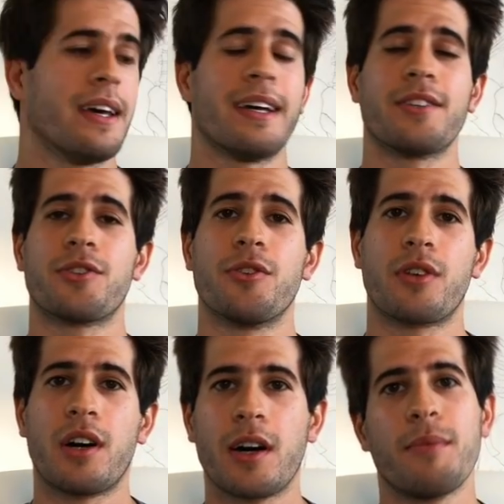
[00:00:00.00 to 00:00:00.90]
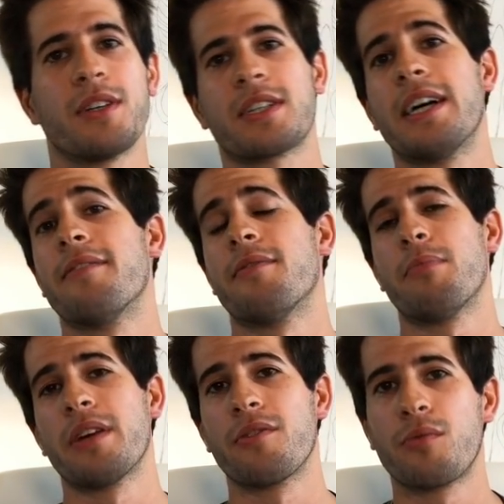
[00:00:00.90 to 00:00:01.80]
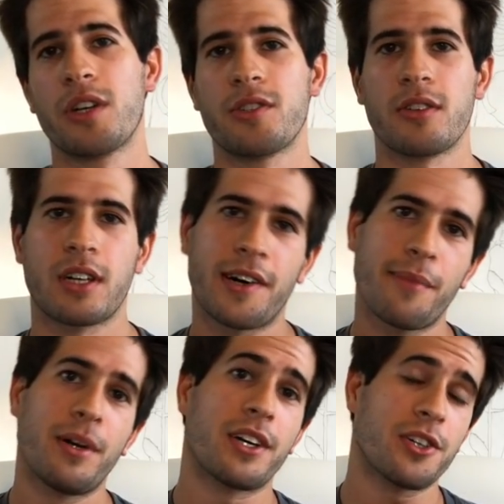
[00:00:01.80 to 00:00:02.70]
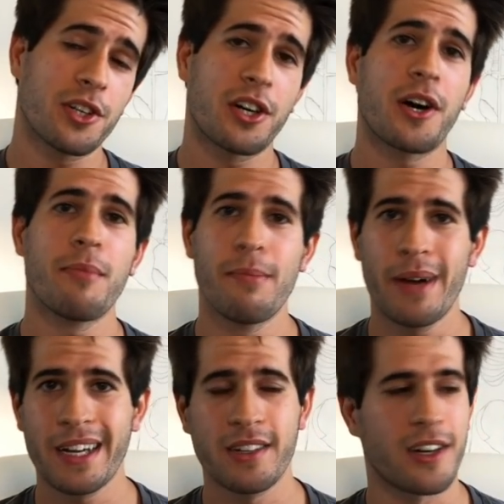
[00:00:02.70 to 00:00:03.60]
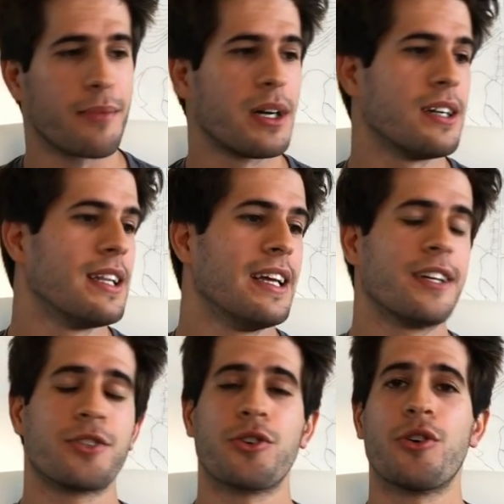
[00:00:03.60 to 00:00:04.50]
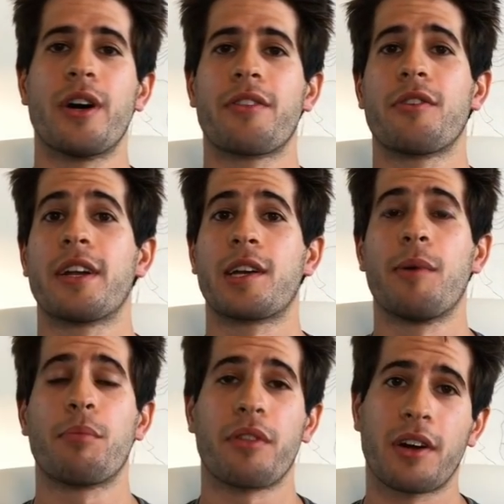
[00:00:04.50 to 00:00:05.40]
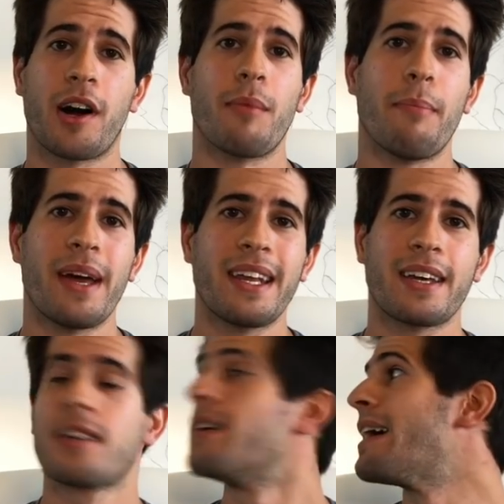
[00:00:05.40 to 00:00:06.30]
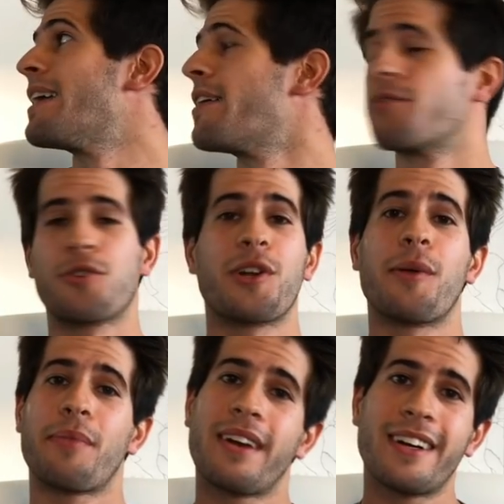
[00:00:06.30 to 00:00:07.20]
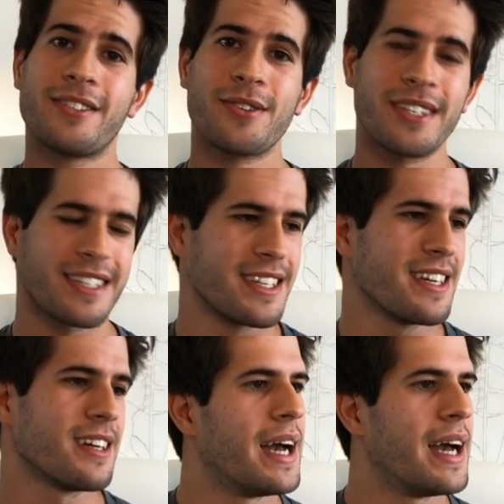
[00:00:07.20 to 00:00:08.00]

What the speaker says: And so karma is kind of a play on words on karma, good karma, bad karma. So I thought I'd come up with KharmaMedic, and I've drawn it up there as you can see.